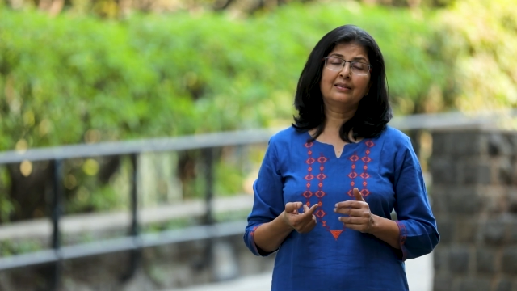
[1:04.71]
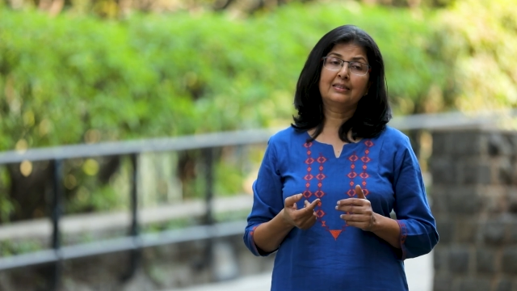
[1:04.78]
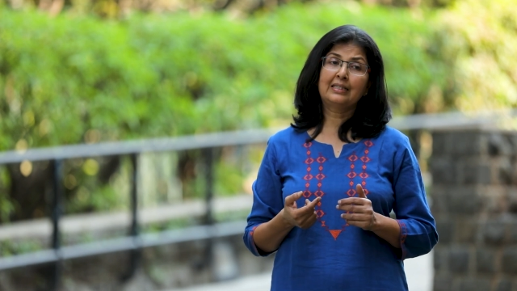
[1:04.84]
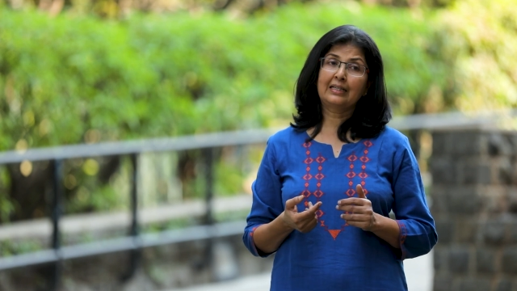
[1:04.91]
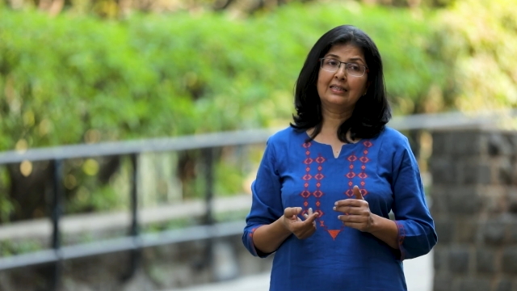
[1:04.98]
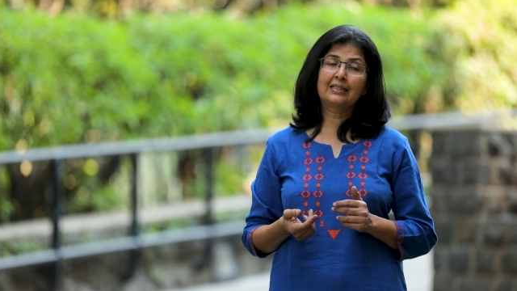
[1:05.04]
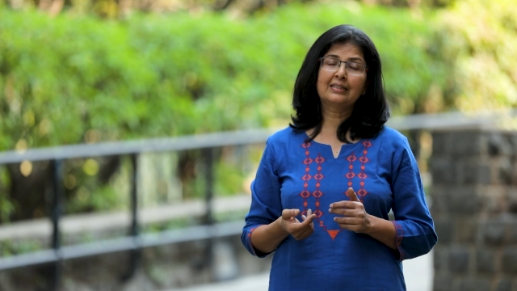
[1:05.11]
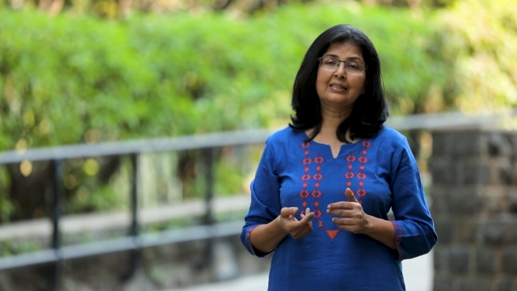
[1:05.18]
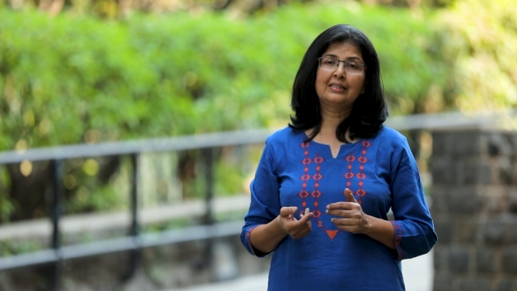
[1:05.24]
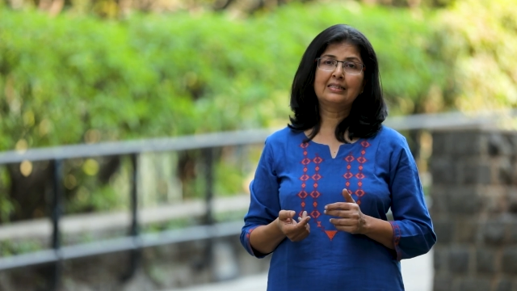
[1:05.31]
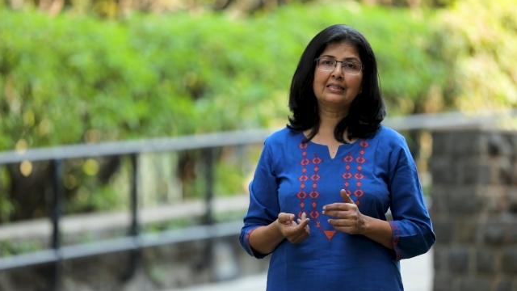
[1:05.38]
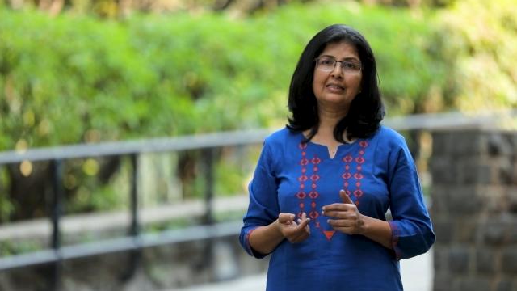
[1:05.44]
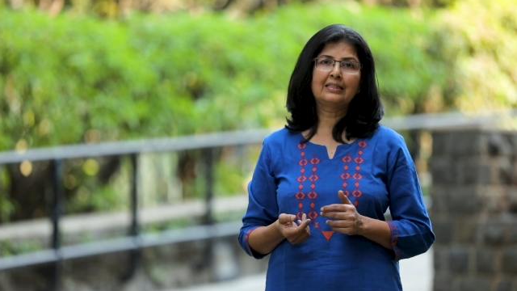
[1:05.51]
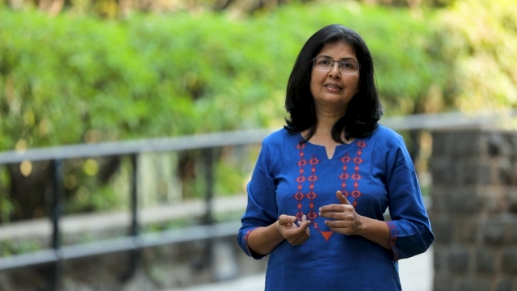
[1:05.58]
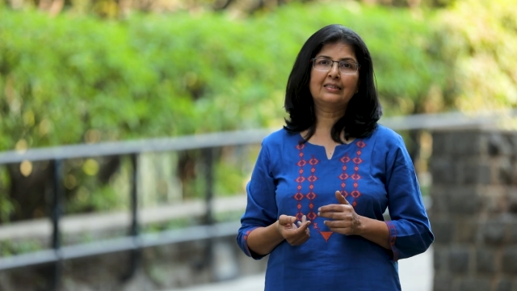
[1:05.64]
the technical
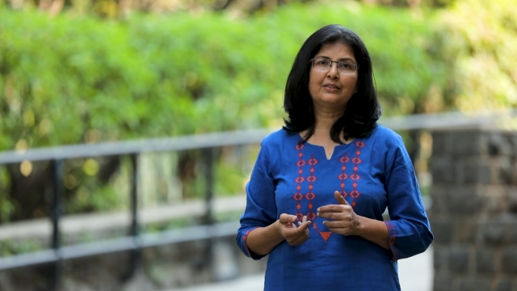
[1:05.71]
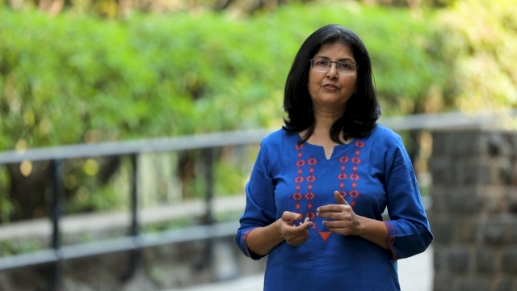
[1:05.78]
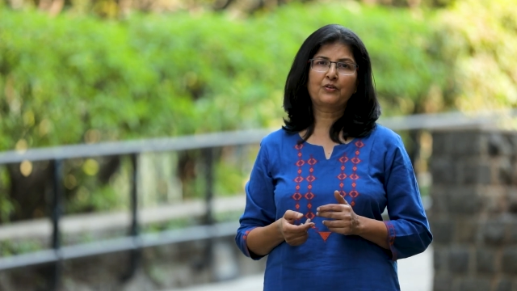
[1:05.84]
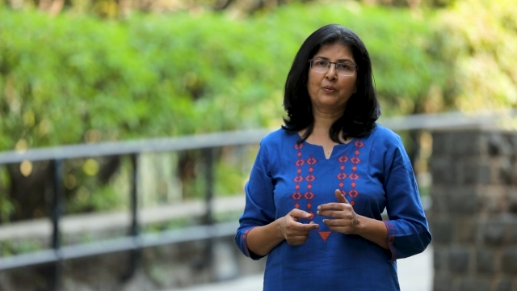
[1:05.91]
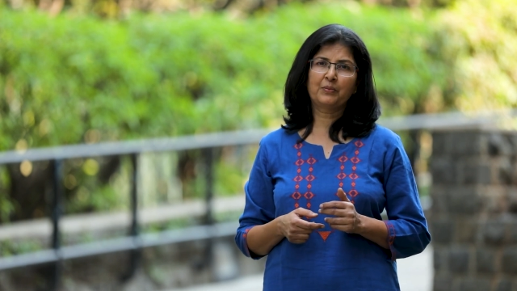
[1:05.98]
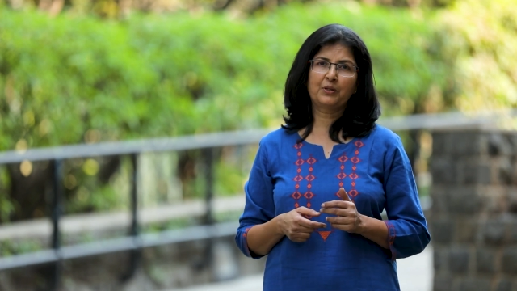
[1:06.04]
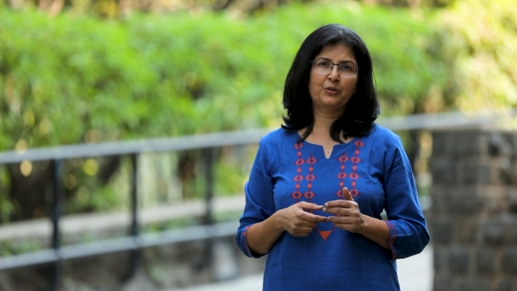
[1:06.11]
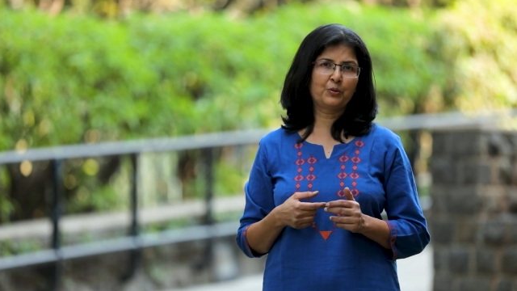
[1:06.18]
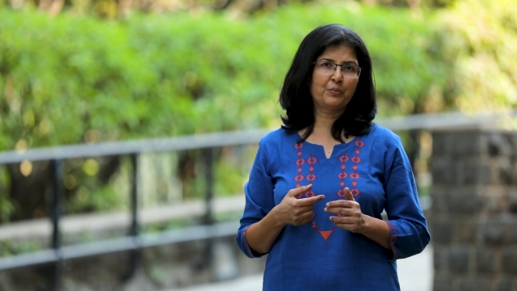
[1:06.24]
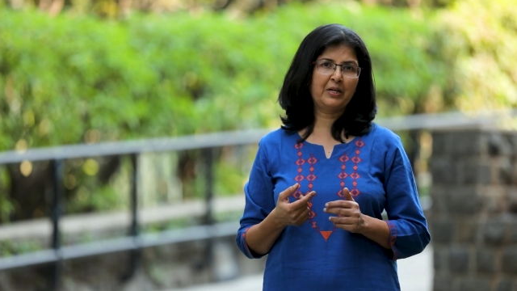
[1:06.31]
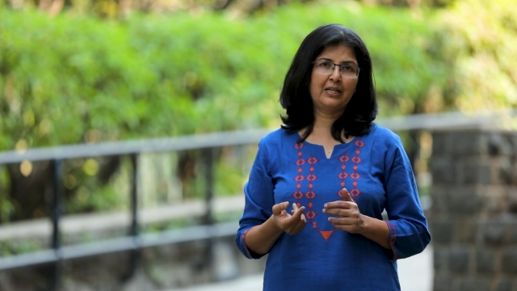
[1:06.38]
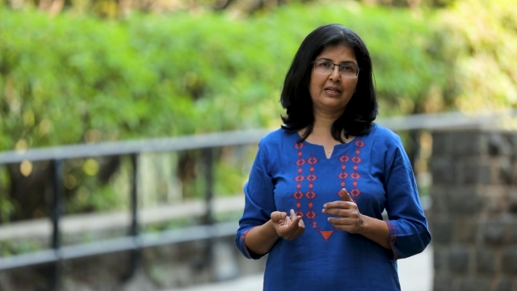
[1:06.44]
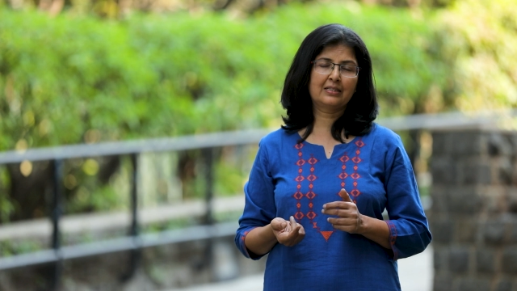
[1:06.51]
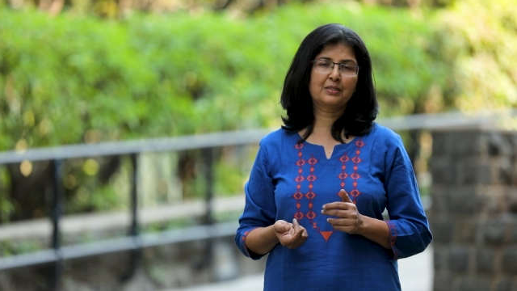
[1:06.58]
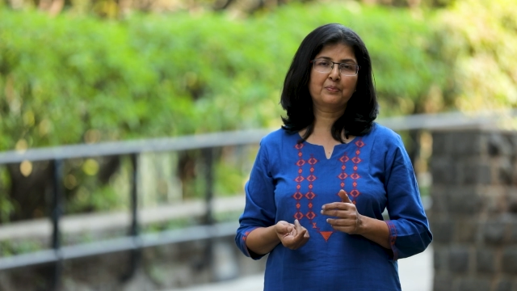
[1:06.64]
nitty-gritty from the
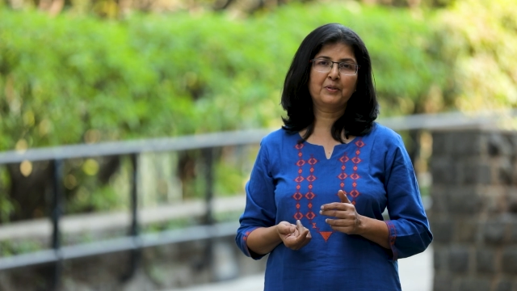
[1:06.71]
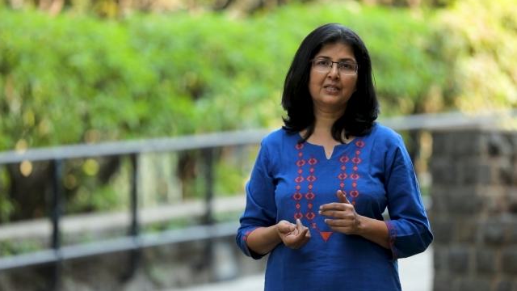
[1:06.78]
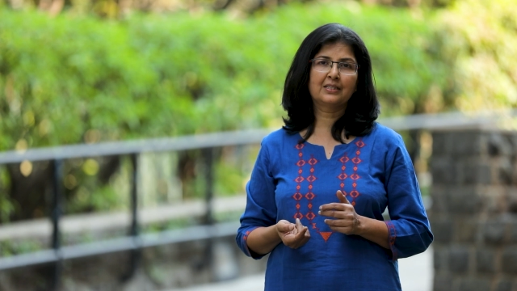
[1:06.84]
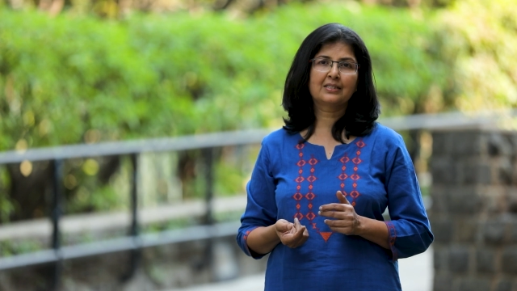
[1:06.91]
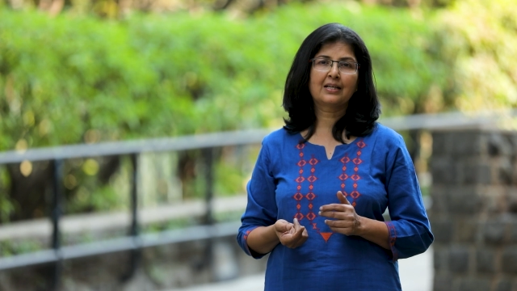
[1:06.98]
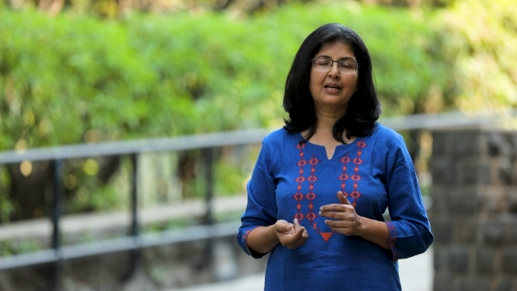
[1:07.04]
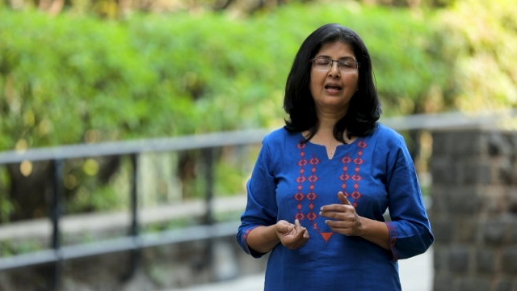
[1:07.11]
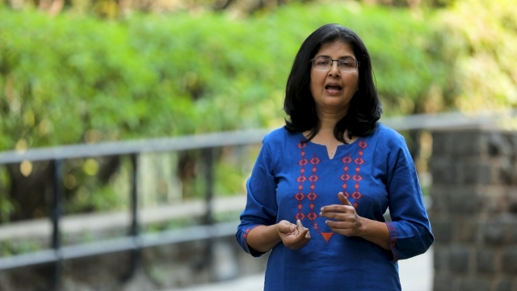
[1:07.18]
domain experts